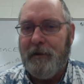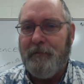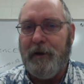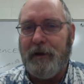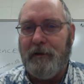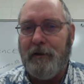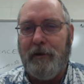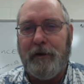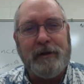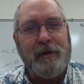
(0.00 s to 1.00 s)
but
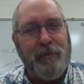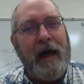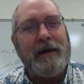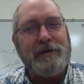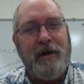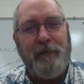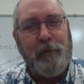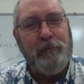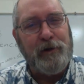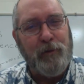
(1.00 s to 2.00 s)
look at the black stuff
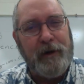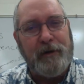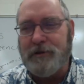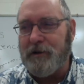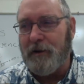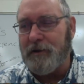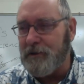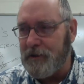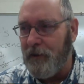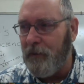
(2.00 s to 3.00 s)
in between the stars
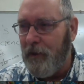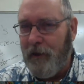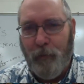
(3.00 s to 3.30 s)
and go,